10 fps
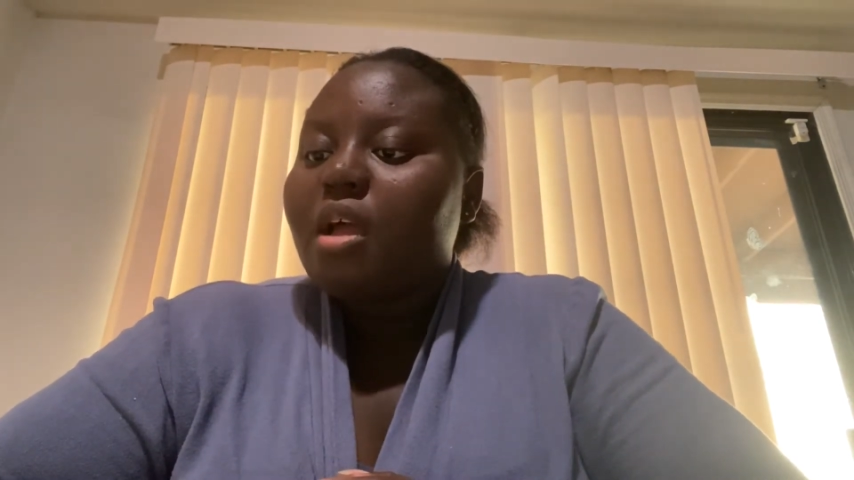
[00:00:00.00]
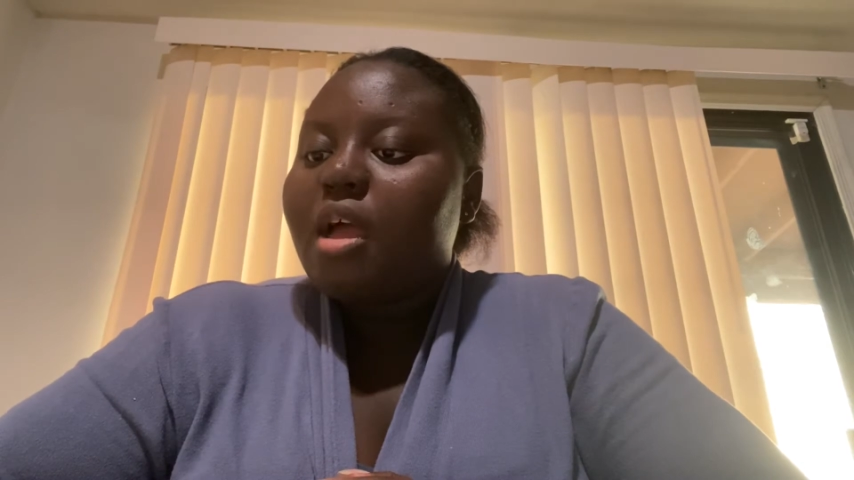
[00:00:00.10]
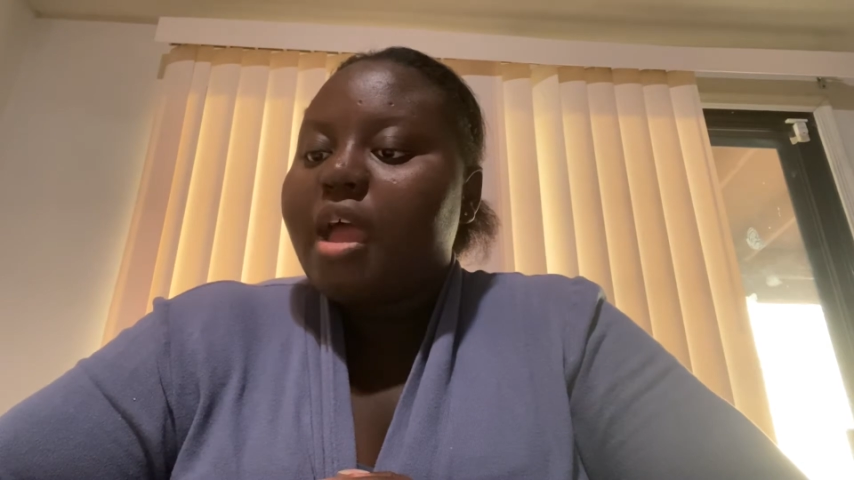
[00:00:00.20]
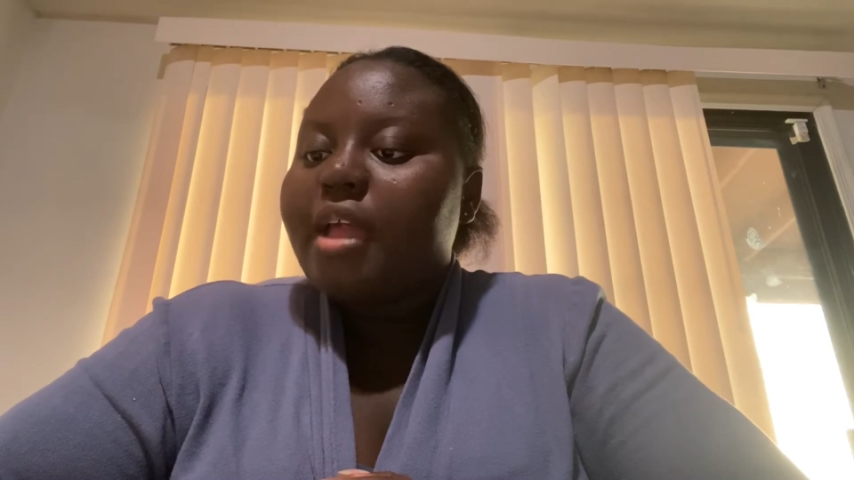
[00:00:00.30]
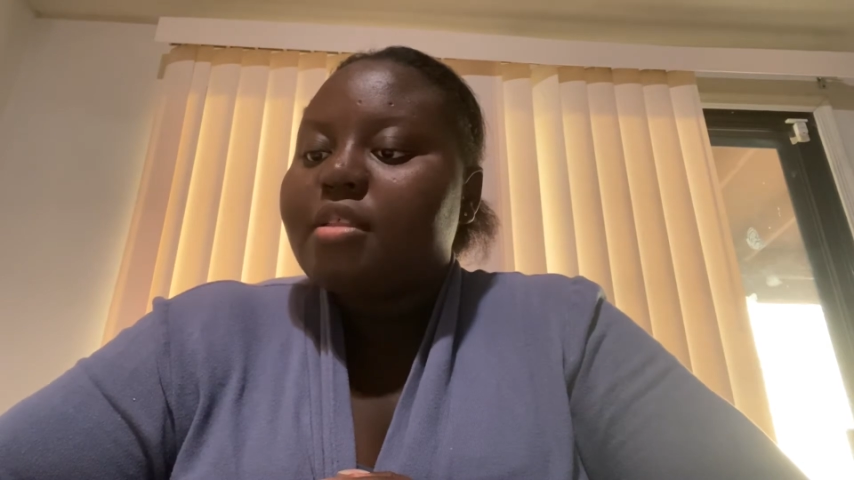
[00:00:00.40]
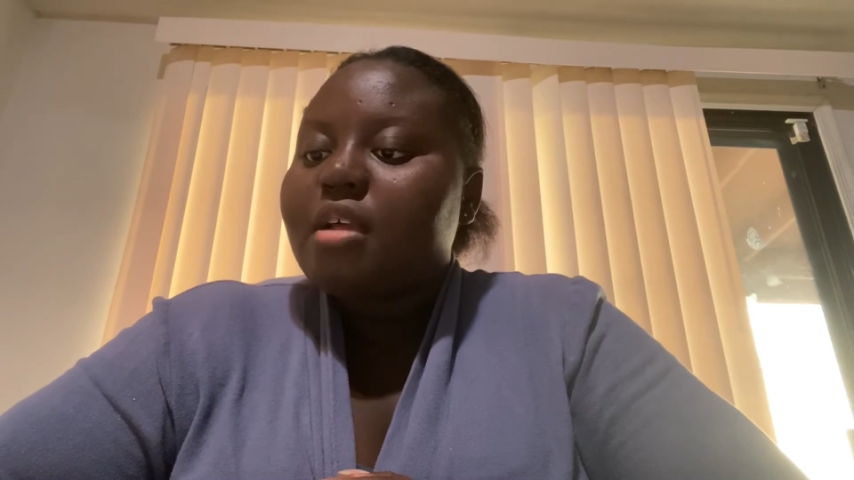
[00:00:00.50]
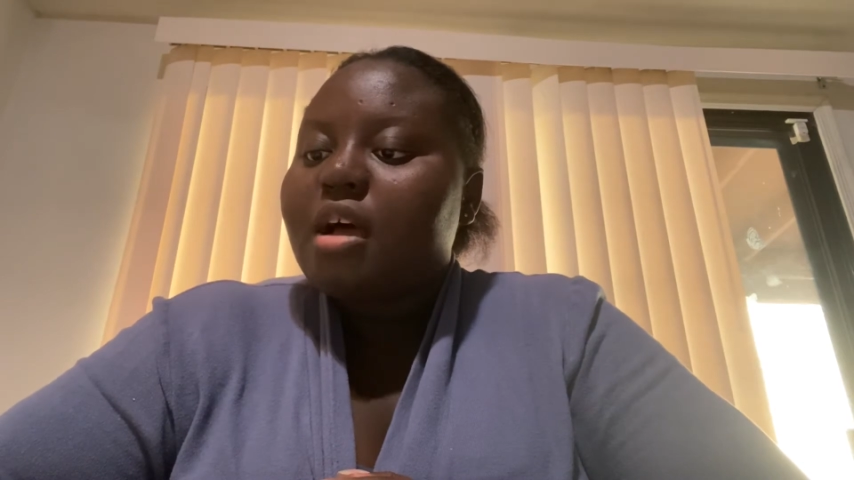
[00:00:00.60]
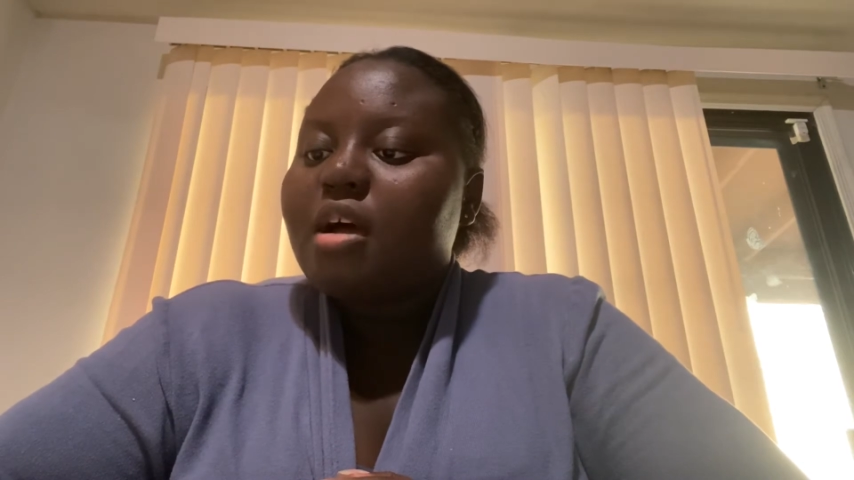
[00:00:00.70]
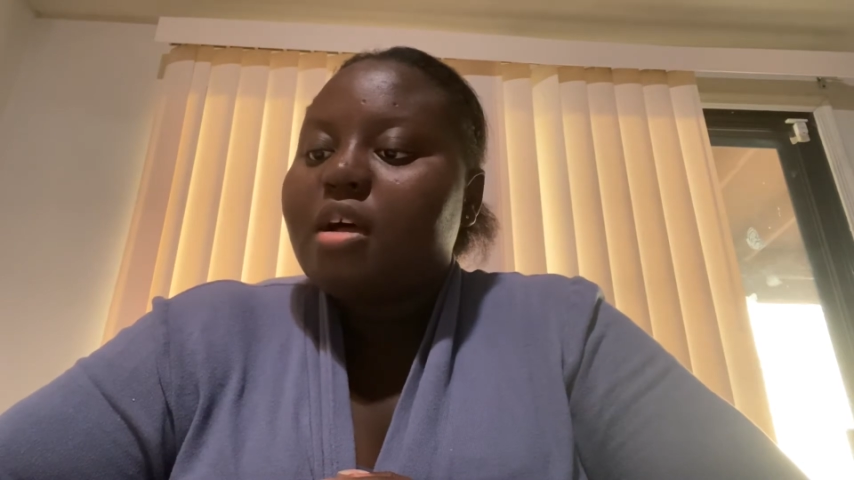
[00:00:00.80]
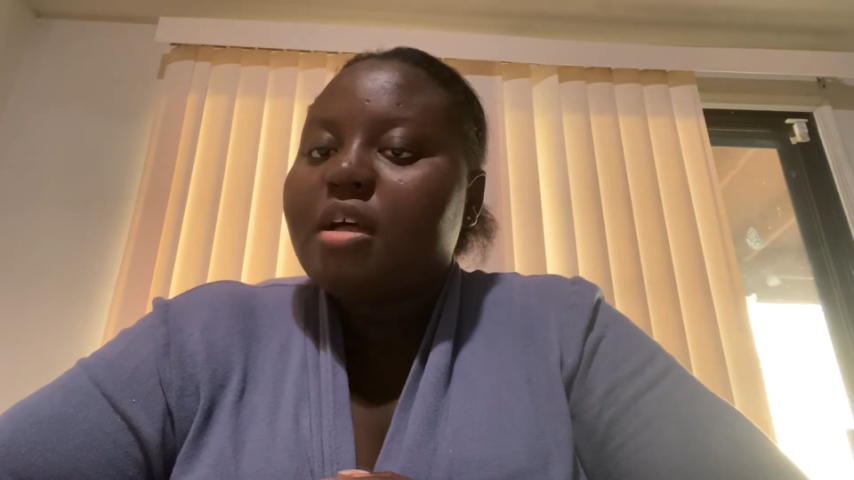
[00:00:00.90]
And they
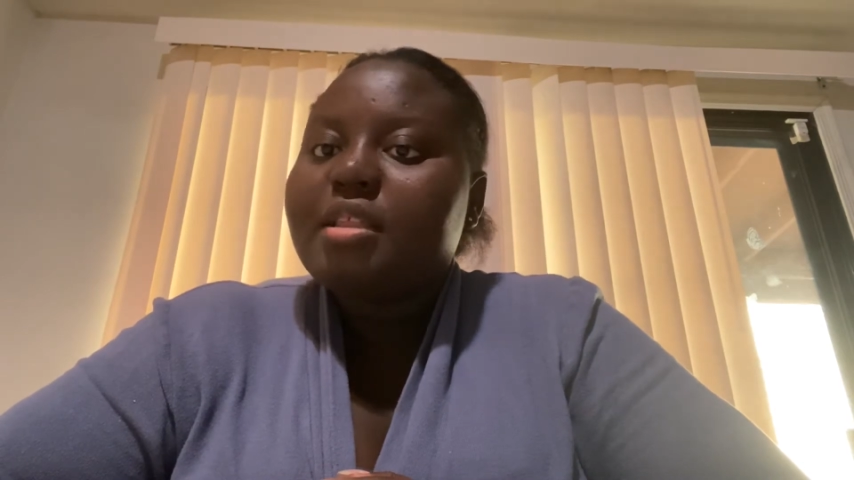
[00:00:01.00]
are